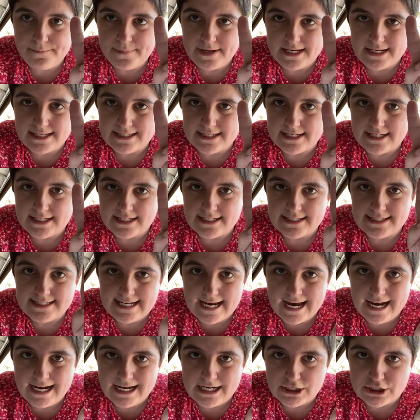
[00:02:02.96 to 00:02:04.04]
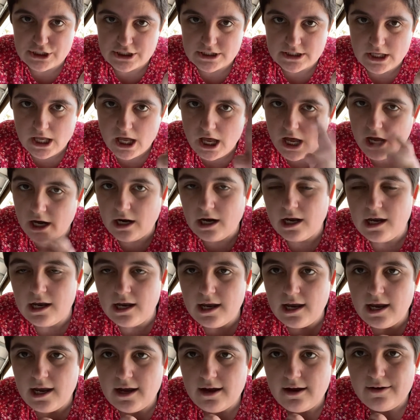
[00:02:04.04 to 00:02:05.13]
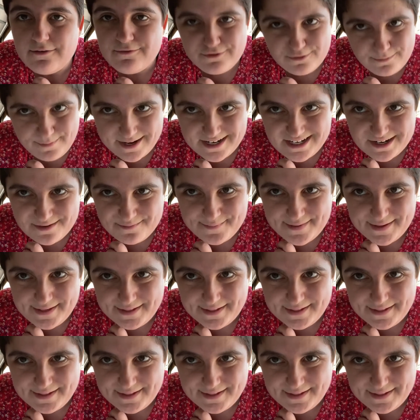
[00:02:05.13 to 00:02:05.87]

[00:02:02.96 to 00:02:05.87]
pieces, 10 inches long for my dummy.